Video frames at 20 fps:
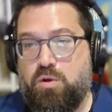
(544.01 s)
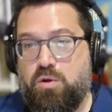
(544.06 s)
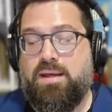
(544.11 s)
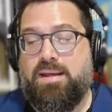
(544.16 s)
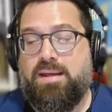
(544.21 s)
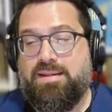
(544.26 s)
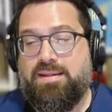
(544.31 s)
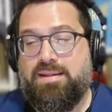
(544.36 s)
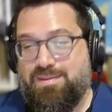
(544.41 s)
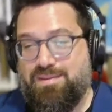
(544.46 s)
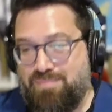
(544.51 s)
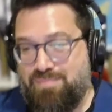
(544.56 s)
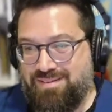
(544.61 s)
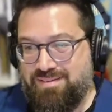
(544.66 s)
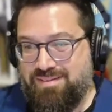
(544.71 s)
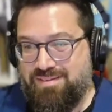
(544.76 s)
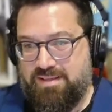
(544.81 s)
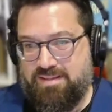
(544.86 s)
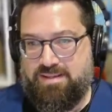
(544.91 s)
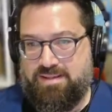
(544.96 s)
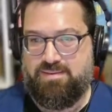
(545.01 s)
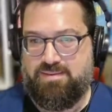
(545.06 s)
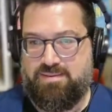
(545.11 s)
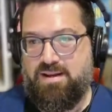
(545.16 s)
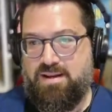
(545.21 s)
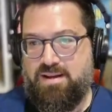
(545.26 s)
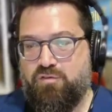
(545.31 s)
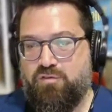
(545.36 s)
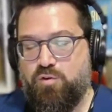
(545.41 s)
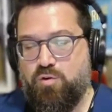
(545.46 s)
The bad side is
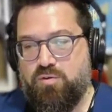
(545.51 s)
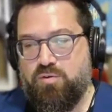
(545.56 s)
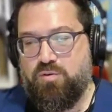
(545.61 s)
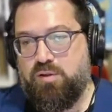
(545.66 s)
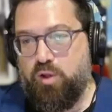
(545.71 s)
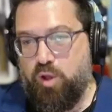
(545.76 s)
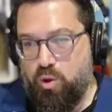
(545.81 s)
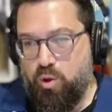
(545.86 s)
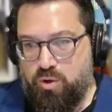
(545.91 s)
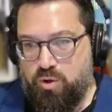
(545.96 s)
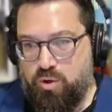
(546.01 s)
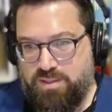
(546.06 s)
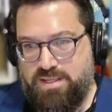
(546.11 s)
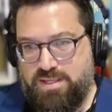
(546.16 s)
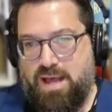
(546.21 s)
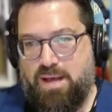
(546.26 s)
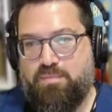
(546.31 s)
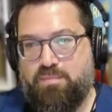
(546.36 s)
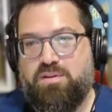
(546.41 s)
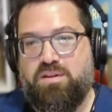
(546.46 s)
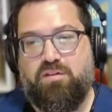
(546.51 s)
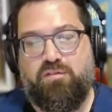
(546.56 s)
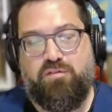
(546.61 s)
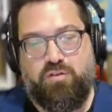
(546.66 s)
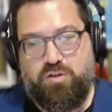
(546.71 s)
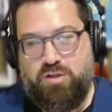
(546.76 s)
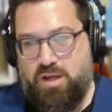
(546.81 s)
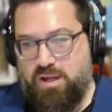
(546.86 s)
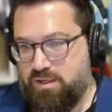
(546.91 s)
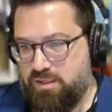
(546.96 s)
that if you're slow to adapt, if
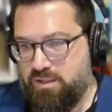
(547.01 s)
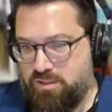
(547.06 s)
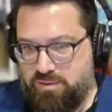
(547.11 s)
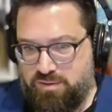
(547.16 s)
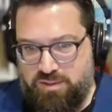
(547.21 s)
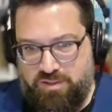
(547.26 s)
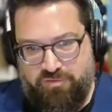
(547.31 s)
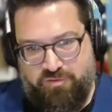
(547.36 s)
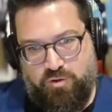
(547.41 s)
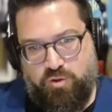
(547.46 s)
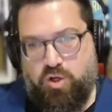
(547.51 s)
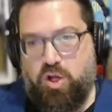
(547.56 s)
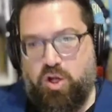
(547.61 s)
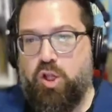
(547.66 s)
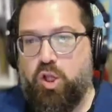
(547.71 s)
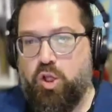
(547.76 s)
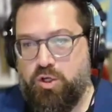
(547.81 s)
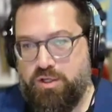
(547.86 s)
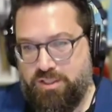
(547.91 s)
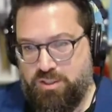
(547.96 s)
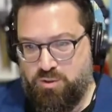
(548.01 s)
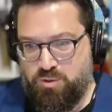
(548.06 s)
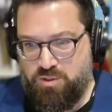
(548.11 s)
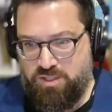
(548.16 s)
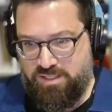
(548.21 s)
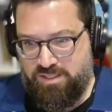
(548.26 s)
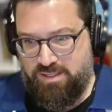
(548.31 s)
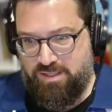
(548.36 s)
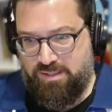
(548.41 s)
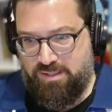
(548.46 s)
you're not learning new
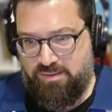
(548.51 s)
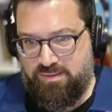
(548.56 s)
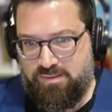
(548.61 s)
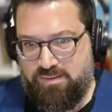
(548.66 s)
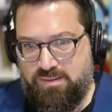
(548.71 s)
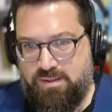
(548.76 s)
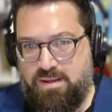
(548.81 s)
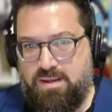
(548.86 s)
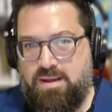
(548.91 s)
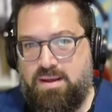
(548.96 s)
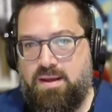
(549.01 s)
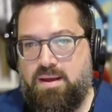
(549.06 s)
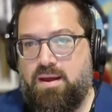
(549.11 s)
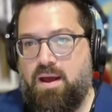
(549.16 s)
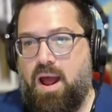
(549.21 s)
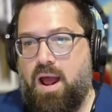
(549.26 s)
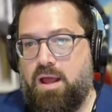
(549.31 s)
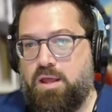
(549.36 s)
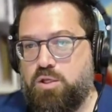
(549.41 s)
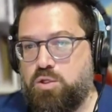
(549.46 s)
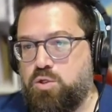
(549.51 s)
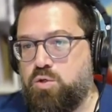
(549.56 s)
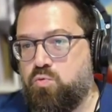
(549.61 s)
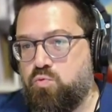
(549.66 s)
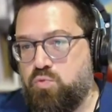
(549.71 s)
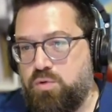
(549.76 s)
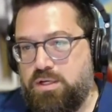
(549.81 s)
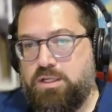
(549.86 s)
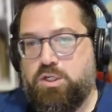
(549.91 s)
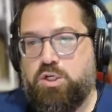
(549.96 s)
techniques, you
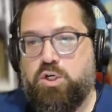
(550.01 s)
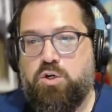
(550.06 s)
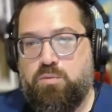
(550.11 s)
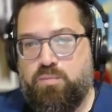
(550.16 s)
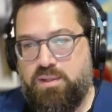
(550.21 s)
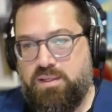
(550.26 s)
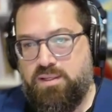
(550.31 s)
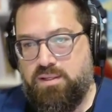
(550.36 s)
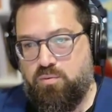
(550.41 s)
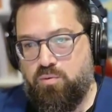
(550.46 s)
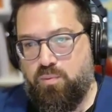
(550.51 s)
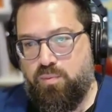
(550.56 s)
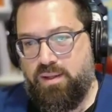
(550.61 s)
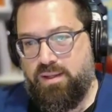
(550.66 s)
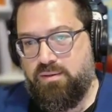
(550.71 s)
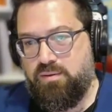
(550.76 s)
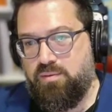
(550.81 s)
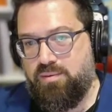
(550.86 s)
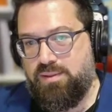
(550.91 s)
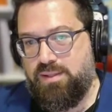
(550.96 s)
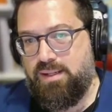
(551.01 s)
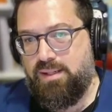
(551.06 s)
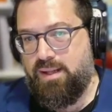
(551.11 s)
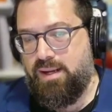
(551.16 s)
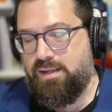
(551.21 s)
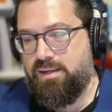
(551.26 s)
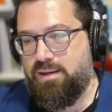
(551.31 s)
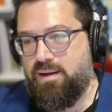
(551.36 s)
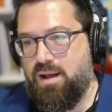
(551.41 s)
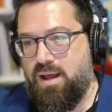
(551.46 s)
really could be replaced or sidelined.